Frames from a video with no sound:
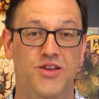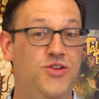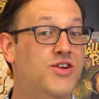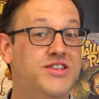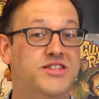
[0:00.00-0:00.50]

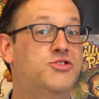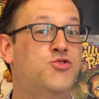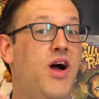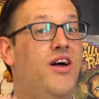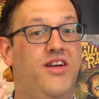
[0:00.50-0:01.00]
You can just
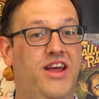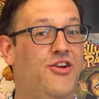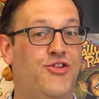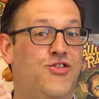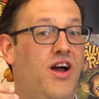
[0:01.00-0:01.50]
trial and
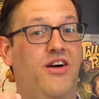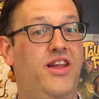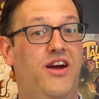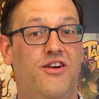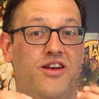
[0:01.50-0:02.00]
error, trial
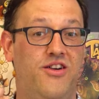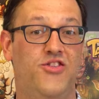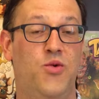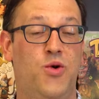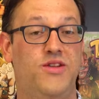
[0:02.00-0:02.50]
and error.
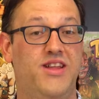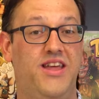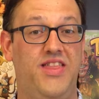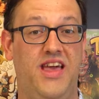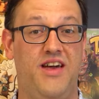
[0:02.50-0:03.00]
Here's the word that I
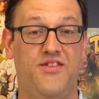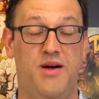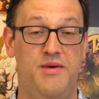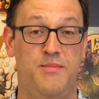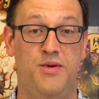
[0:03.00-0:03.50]
think I've
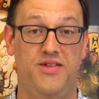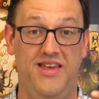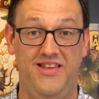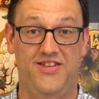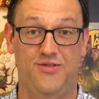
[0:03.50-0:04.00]
come up with.
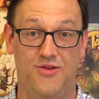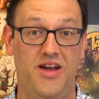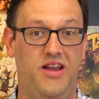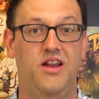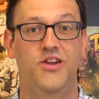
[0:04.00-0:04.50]
Is it
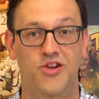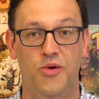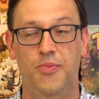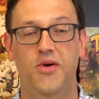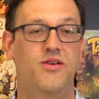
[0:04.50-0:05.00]
right?
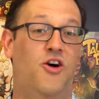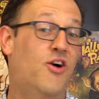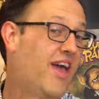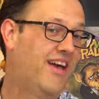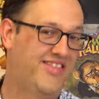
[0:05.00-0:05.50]
Nope.
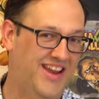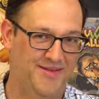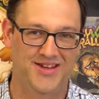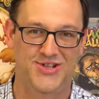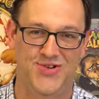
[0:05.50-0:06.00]
Okay, then
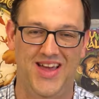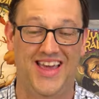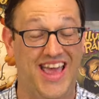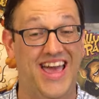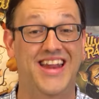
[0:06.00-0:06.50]
I'm going to try
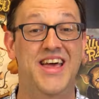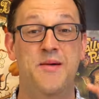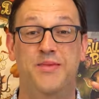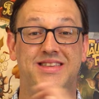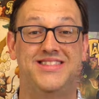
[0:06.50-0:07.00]
again.
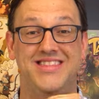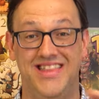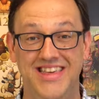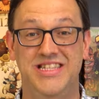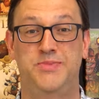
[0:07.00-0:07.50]
Means
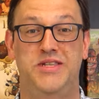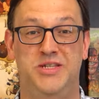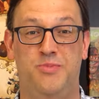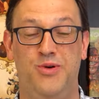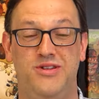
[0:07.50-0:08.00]
nothing's been
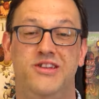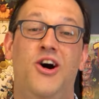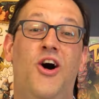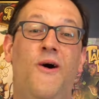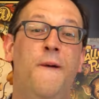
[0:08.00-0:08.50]
spoiled at
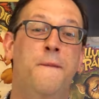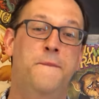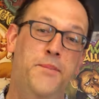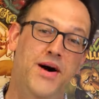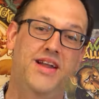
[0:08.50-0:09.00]
all,
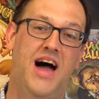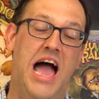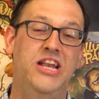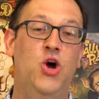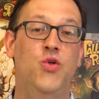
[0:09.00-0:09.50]
but
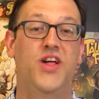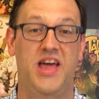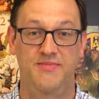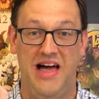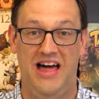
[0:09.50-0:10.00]
I know that
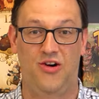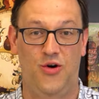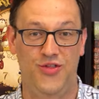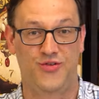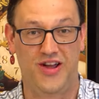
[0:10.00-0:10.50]
I'm not
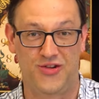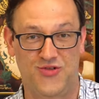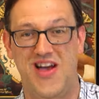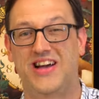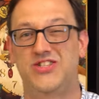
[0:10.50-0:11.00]
on the right
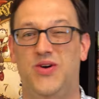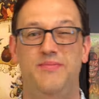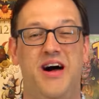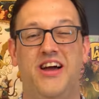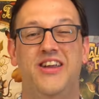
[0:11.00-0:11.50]
track. So
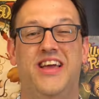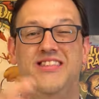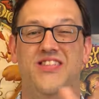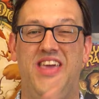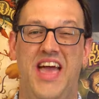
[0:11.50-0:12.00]
I'm not going to
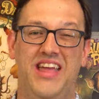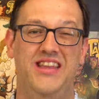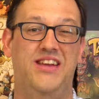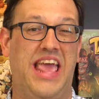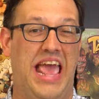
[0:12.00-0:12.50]
get to the end
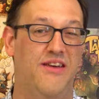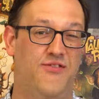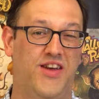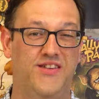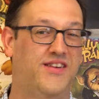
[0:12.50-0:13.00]
and can't
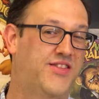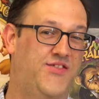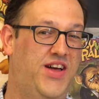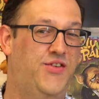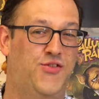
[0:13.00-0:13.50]
figure out the
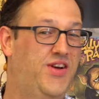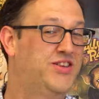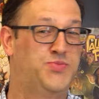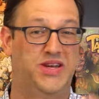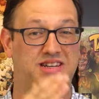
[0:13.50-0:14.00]
final
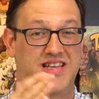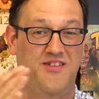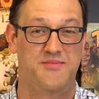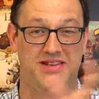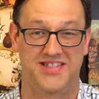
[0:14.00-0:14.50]
phrase because
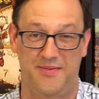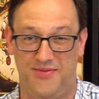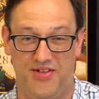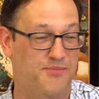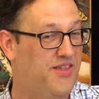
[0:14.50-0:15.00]
I've messed up
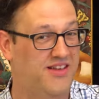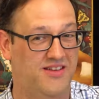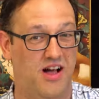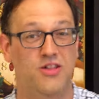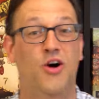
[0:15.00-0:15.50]
something
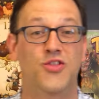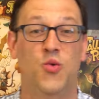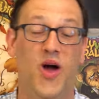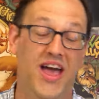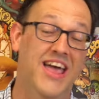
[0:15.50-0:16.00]
along the
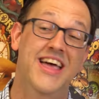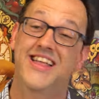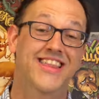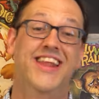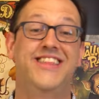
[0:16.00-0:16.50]
way
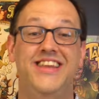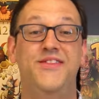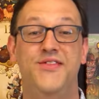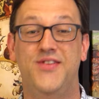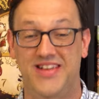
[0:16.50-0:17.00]
that I didn't
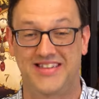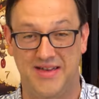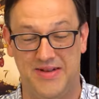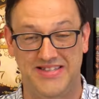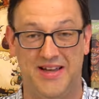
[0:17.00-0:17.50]
even realize
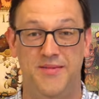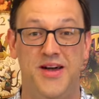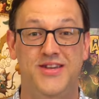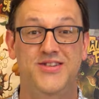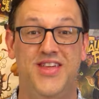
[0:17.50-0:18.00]
I messed up.
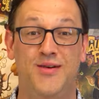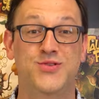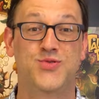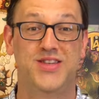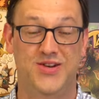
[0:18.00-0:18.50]
So that
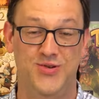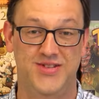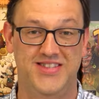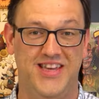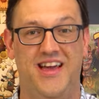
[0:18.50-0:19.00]
was really cool
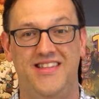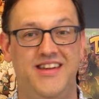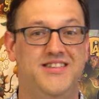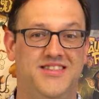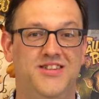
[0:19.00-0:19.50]
to see. And
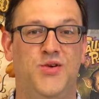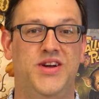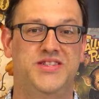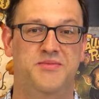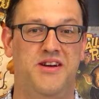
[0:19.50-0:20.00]
then there's a little
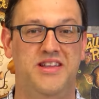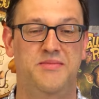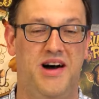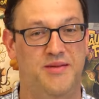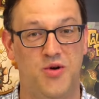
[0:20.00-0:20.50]
question mark in the
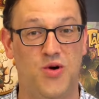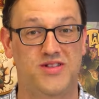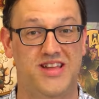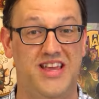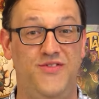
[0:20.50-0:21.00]
bottom
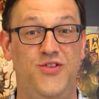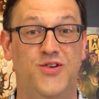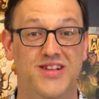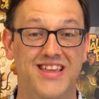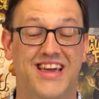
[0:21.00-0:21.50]
corner that if you
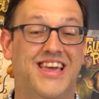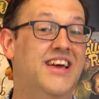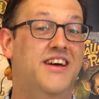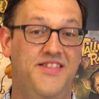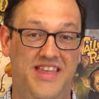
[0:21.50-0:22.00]
click,
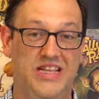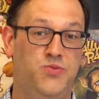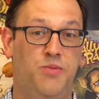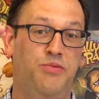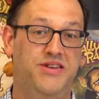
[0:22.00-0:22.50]
that's
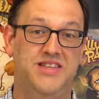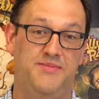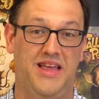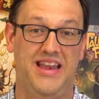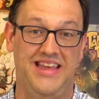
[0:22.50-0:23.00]
what brings
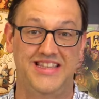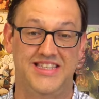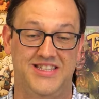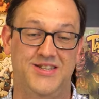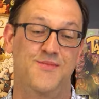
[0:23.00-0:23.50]
up that hint
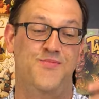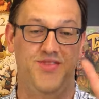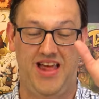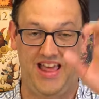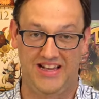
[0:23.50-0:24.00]
system
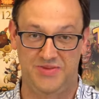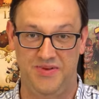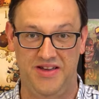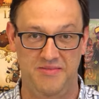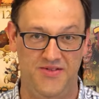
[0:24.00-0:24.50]
that I
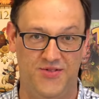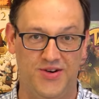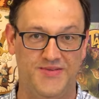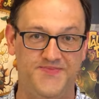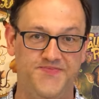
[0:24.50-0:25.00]
explained before.